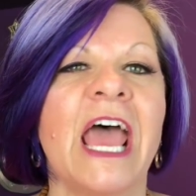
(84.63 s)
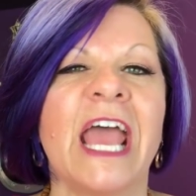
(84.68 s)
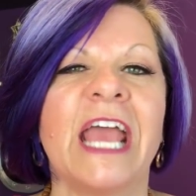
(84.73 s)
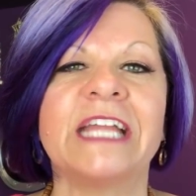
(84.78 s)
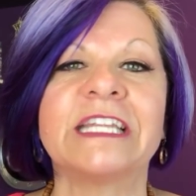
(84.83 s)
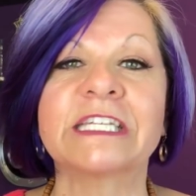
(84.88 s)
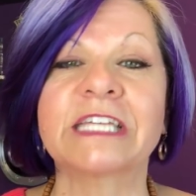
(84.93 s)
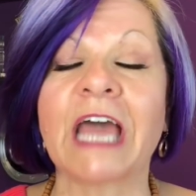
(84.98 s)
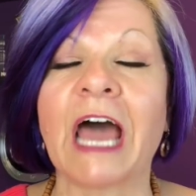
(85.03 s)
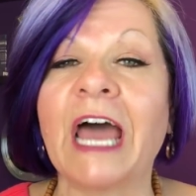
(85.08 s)

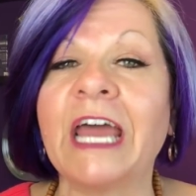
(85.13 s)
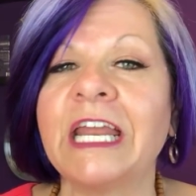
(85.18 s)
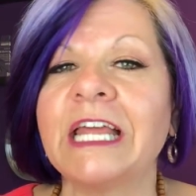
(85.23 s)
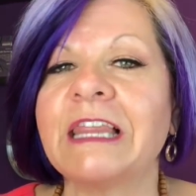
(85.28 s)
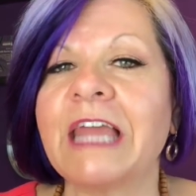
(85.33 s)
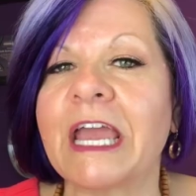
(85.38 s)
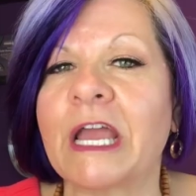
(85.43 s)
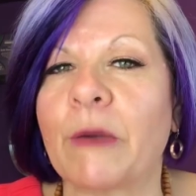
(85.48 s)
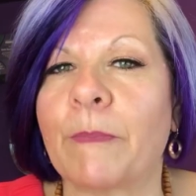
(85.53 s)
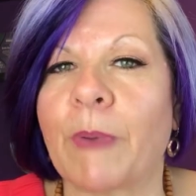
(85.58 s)
It's kind of
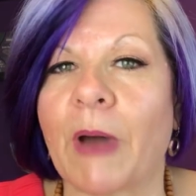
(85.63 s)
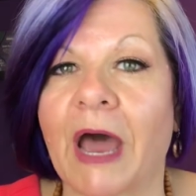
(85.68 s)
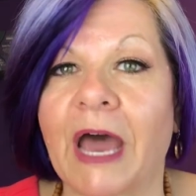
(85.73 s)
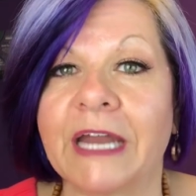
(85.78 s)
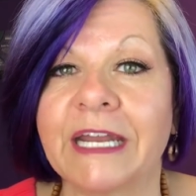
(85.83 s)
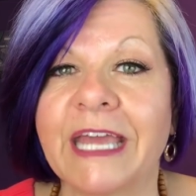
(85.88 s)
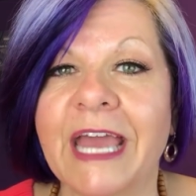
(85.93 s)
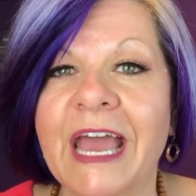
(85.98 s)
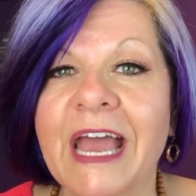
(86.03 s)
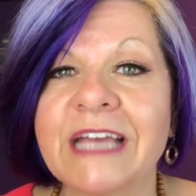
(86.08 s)
like a
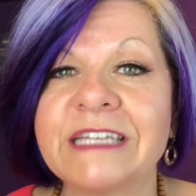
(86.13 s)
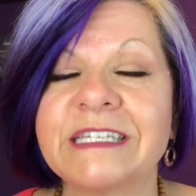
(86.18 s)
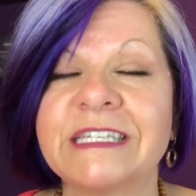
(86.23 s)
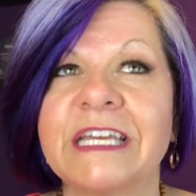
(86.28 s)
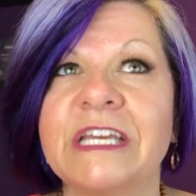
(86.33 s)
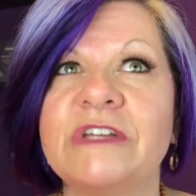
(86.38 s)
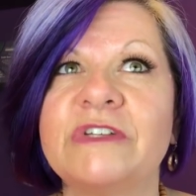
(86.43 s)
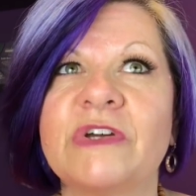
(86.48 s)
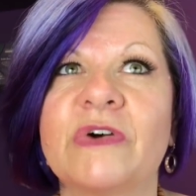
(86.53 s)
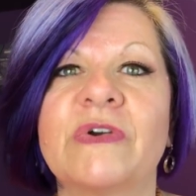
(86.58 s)
podcast
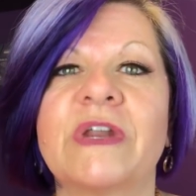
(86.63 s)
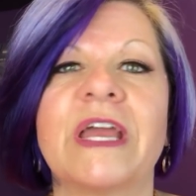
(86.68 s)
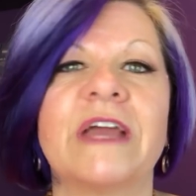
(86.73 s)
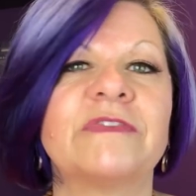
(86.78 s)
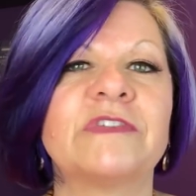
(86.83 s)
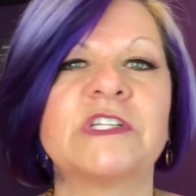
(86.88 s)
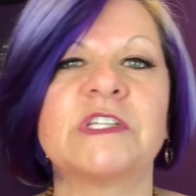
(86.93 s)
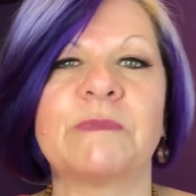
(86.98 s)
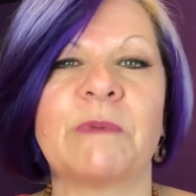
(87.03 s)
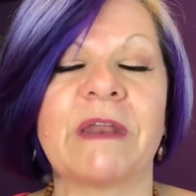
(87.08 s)
that you don't
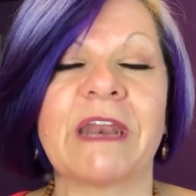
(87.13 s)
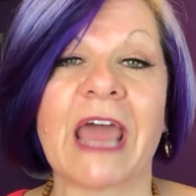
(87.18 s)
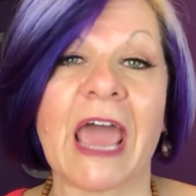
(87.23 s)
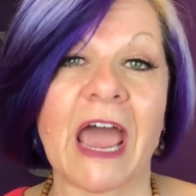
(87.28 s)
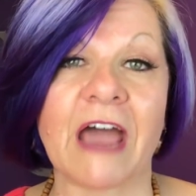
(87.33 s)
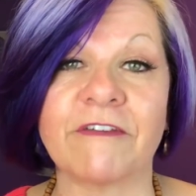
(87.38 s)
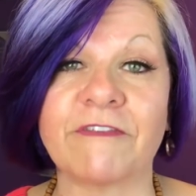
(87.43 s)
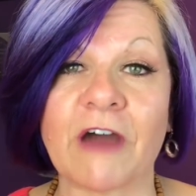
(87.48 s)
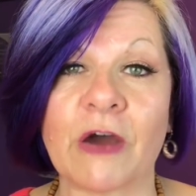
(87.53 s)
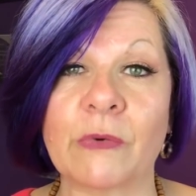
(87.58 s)
have to spend a
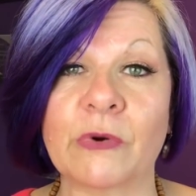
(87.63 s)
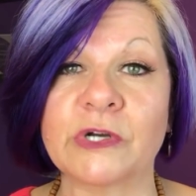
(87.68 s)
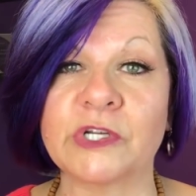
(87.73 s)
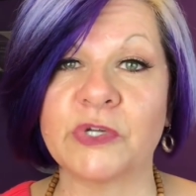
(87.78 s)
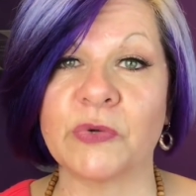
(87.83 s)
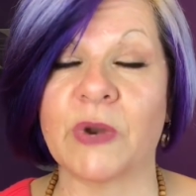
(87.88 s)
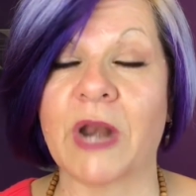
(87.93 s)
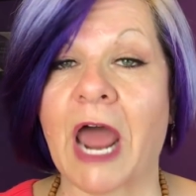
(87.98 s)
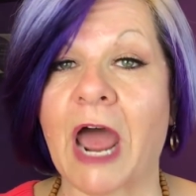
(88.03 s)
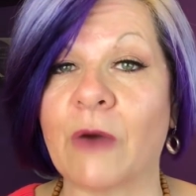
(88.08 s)
half hour
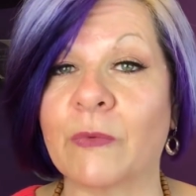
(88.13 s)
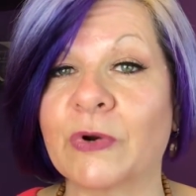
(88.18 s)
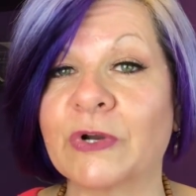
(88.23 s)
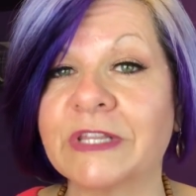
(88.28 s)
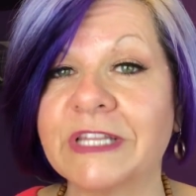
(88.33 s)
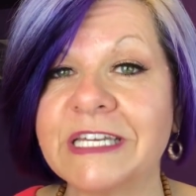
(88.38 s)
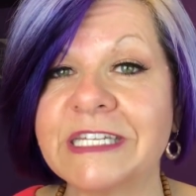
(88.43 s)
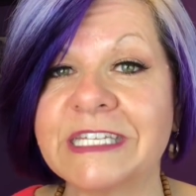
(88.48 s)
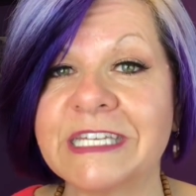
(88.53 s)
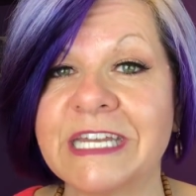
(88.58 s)
to an hour
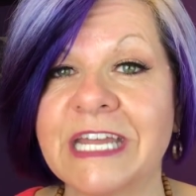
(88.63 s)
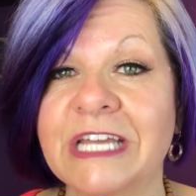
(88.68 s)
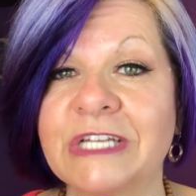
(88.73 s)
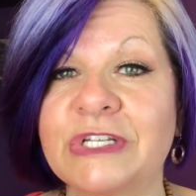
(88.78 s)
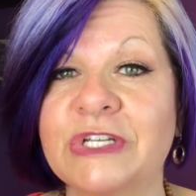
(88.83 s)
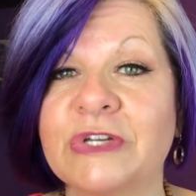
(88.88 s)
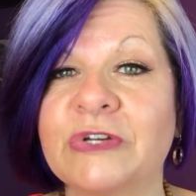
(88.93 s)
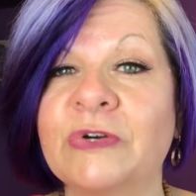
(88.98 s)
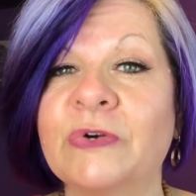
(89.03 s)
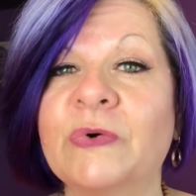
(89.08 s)
listening
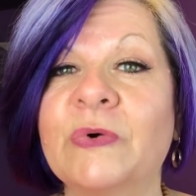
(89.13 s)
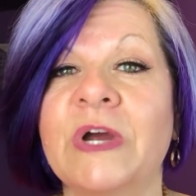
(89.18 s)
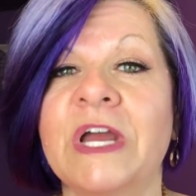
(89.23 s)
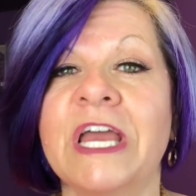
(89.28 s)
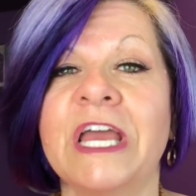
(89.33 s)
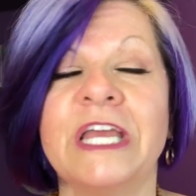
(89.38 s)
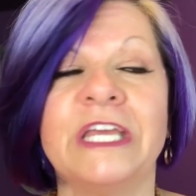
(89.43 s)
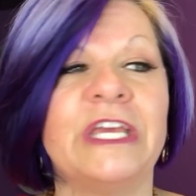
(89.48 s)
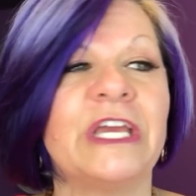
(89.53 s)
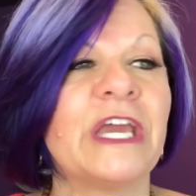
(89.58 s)
to.
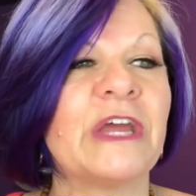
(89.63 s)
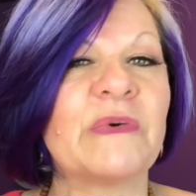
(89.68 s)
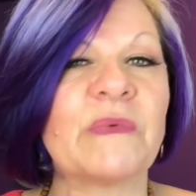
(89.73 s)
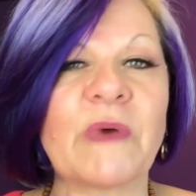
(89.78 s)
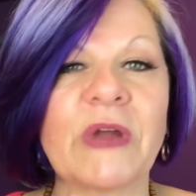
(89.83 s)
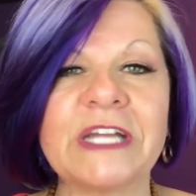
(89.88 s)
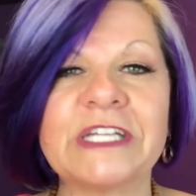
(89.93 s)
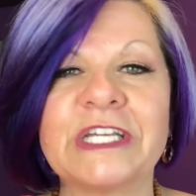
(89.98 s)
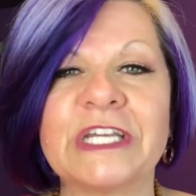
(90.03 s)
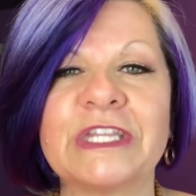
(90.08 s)
You get
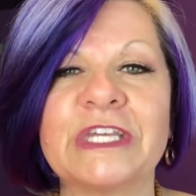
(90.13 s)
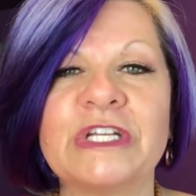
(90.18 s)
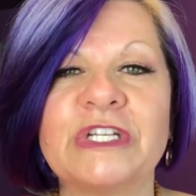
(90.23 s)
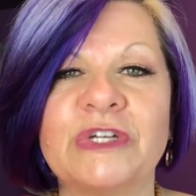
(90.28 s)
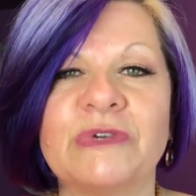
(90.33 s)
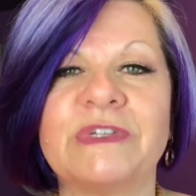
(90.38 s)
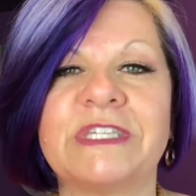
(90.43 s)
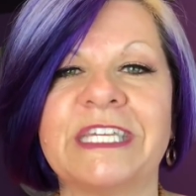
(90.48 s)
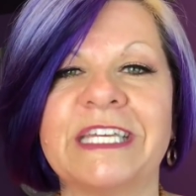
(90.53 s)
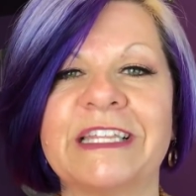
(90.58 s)
right to the
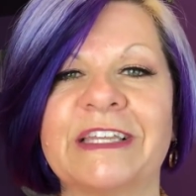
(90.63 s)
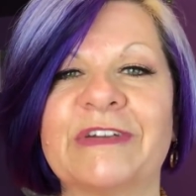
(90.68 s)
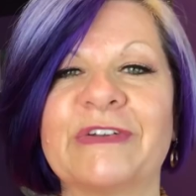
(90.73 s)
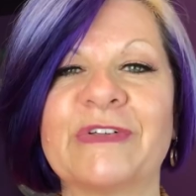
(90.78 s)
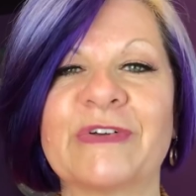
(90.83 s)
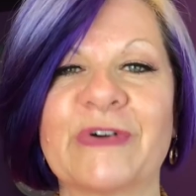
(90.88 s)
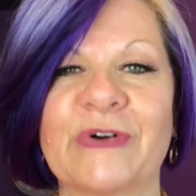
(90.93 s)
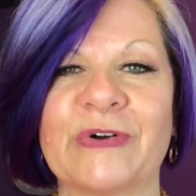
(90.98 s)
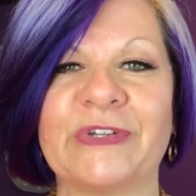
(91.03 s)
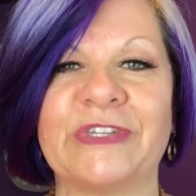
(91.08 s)
juicy
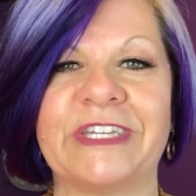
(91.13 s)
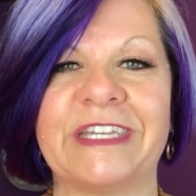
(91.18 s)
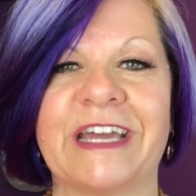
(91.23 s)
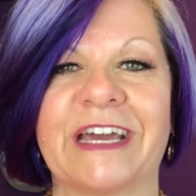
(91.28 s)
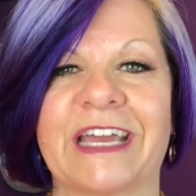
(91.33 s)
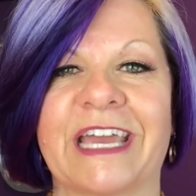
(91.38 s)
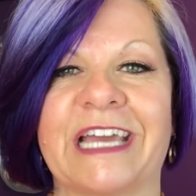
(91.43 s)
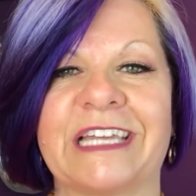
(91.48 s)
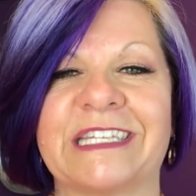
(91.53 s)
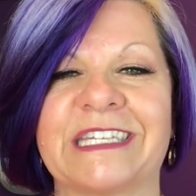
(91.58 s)
little golden
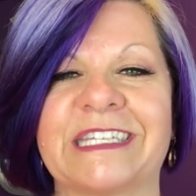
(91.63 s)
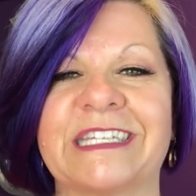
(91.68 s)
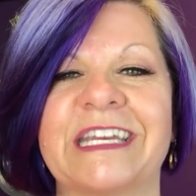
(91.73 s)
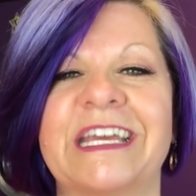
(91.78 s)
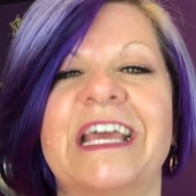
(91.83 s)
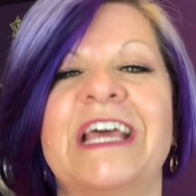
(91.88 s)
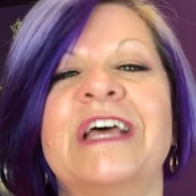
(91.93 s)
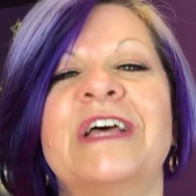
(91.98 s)
nuggets.